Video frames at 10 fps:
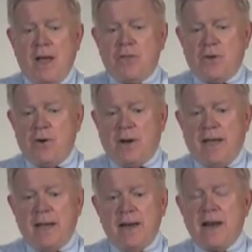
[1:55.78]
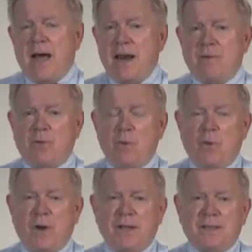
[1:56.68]
Thirdly, not
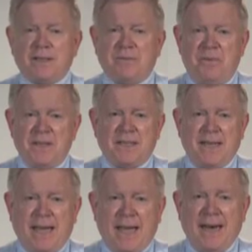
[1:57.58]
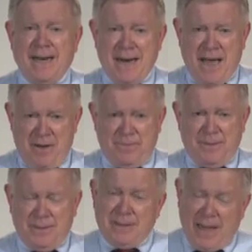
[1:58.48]
everyone is sophisticated enough,
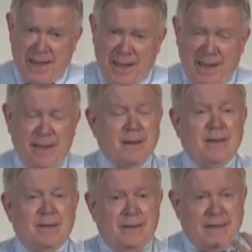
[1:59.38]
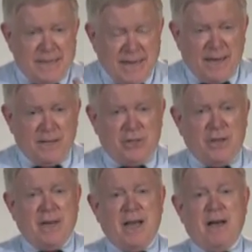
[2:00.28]
i.e. intelligent
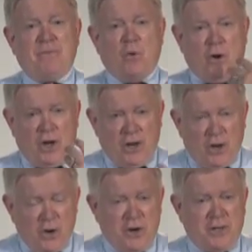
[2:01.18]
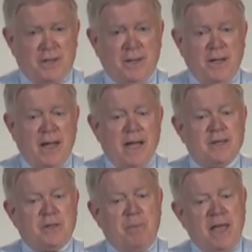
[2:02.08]
enough or alert,
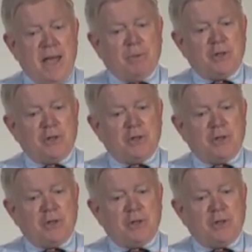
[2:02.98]
to be able